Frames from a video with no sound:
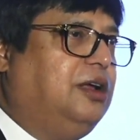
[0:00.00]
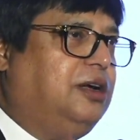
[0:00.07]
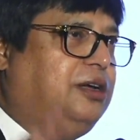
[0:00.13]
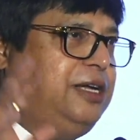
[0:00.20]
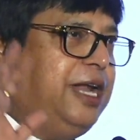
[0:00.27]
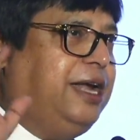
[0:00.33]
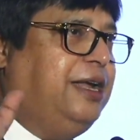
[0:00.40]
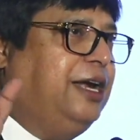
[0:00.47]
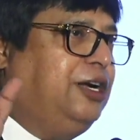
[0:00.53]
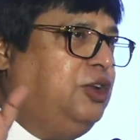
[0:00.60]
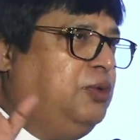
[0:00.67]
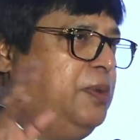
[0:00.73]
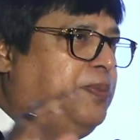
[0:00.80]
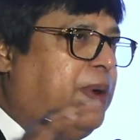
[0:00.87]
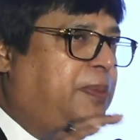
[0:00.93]
tender
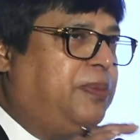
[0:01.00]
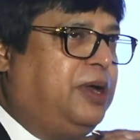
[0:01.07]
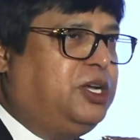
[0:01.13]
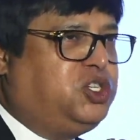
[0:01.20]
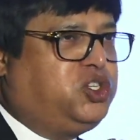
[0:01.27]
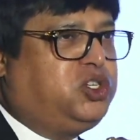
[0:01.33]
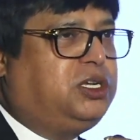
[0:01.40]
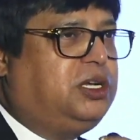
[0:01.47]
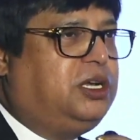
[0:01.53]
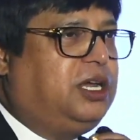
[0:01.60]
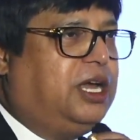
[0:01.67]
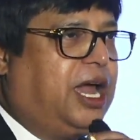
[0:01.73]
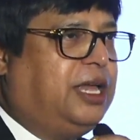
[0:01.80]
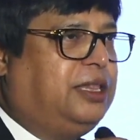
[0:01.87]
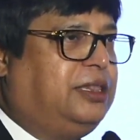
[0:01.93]
to be published.
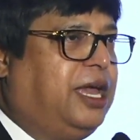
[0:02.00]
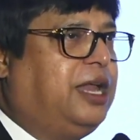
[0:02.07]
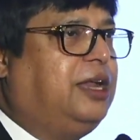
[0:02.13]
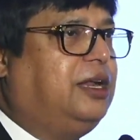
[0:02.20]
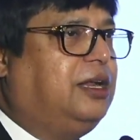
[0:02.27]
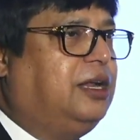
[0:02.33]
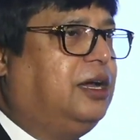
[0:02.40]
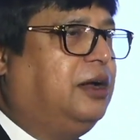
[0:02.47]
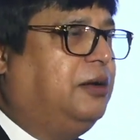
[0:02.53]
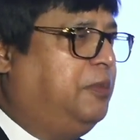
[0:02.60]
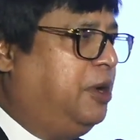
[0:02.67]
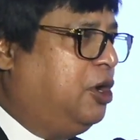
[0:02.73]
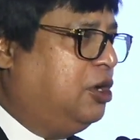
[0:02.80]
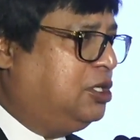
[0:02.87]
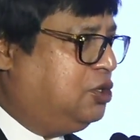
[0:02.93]
And then,
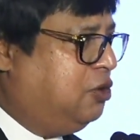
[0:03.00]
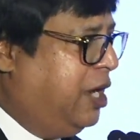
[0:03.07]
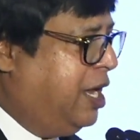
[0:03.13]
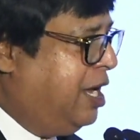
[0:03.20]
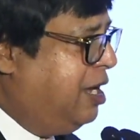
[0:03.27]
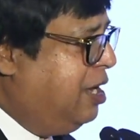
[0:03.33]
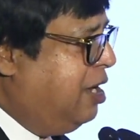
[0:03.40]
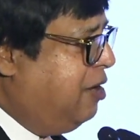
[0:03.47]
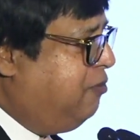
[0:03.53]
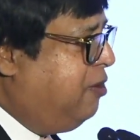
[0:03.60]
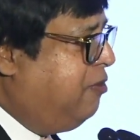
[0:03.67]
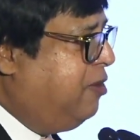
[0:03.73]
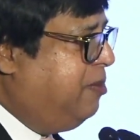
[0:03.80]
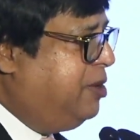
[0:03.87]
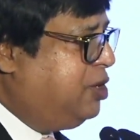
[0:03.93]
because today
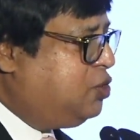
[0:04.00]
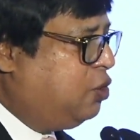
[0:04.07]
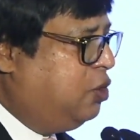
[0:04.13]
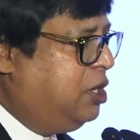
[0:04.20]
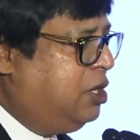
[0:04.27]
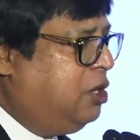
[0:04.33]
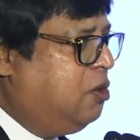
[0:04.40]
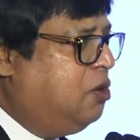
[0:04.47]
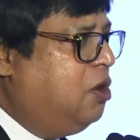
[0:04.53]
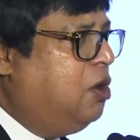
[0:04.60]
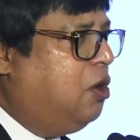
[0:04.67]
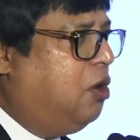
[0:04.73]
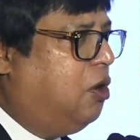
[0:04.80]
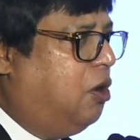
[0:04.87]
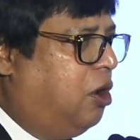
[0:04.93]
we will be showing
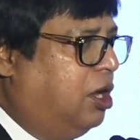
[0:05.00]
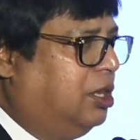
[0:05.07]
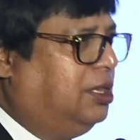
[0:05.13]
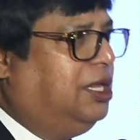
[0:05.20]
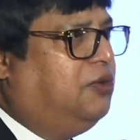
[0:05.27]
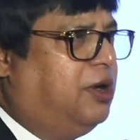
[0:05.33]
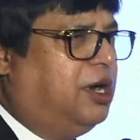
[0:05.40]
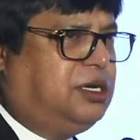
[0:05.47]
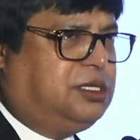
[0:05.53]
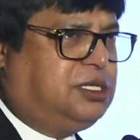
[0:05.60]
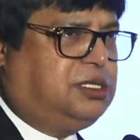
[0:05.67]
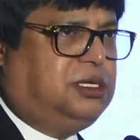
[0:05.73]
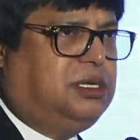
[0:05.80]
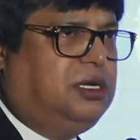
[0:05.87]
you all the works